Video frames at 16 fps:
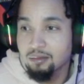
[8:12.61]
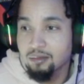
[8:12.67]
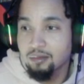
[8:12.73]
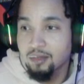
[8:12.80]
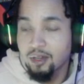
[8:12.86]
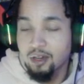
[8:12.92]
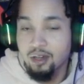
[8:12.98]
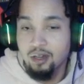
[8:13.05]

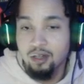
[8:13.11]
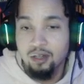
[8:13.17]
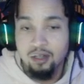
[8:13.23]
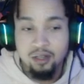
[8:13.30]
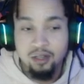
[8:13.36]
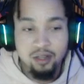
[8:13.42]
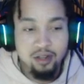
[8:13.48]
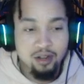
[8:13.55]
Here, here, here it
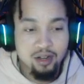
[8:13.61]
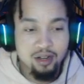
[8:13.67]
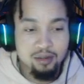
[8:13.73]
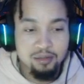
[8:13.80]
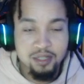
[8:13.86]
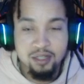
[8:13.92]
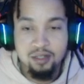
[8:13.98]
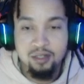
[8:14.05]
comes. Here it
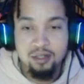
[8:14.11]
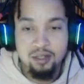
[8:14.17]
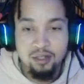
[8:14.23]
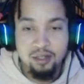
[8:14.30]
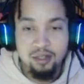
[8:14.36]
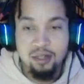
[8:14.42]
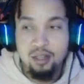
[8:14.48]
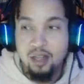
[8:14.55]
comes.
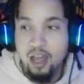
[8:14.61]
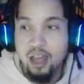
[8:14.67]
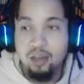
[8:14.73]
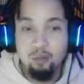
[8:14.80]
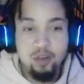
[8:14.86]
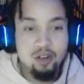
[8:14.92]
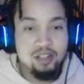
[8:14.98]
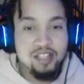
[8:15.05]
Hey,
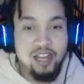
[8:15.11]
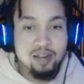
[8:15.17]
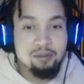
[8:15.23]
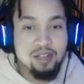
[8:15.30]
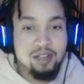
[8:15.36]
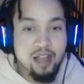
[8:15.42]
we gonna take him.